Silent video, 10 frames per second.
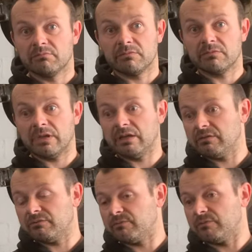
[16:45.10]
Yeah.
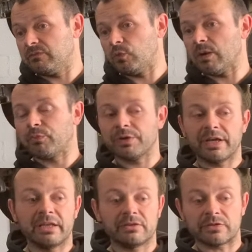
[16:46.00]
It,
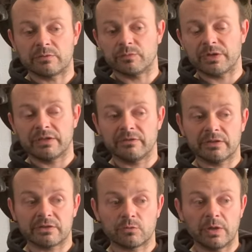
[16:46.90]
1.8 doesn't break
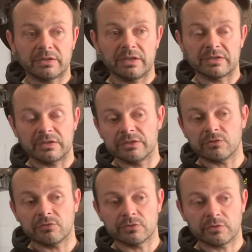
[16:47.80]
even a sweat. He's, he's
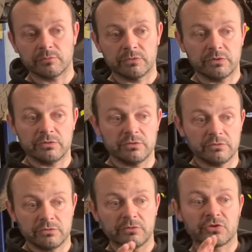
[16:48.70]
awesome. You, you,
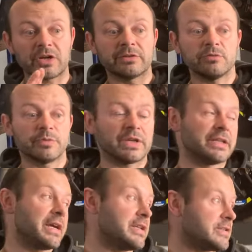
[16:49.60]
you try to break
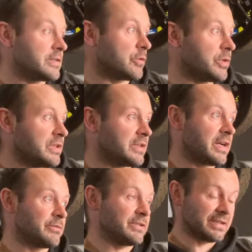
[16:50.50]
that engine so many
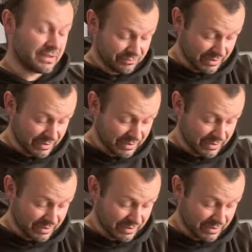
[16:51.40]
times. It's like,